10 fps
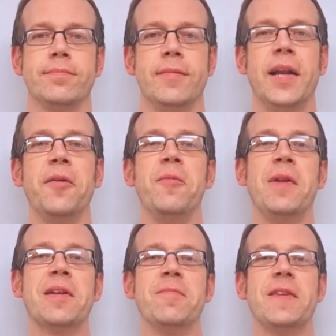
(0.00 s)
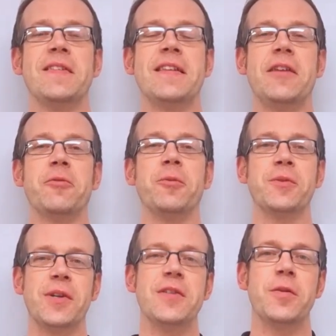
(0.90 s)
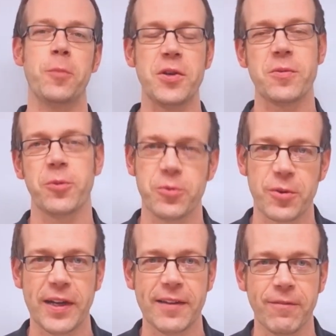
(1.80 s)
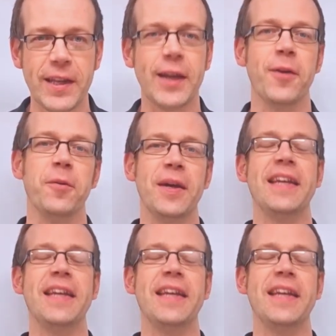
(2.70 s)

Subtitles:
Hello and welcome to this Electrical Science and Principles training video.